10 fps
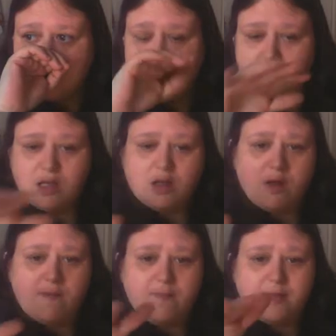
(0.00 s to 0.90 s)
the
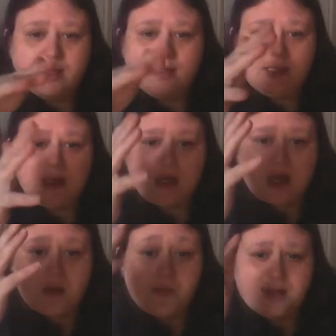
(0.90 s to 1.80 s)
glove things that you can
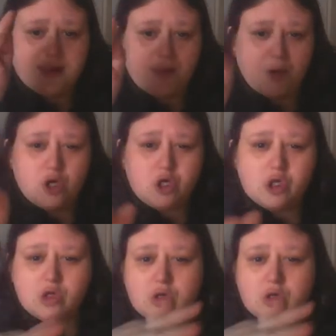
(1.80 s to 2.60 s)
get, but it's a brush.